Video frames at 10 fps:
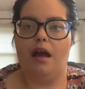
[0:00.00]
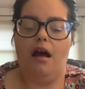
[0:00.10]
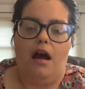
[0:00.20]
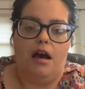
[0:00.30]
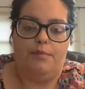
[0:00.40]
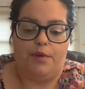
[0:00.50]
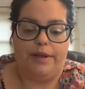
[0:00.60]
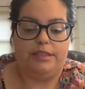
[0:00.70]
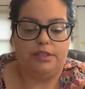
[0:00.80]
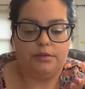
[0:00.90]
The
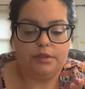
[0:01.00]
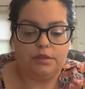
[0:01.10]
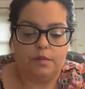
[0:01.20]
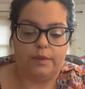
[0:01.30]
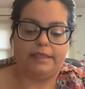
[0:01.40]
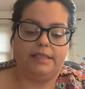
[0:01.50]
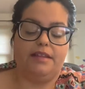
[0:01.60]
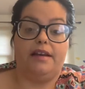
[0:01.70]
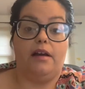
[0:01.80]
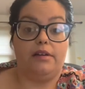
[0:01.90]
right dose, we did
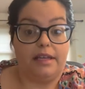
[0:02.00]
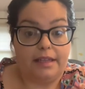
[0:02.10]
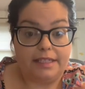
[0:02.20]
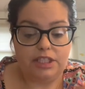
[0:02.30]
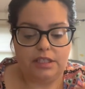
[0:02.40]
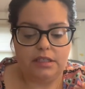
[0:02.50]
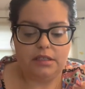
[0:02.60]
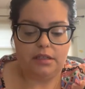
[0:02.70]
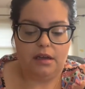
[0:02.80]
the calculation.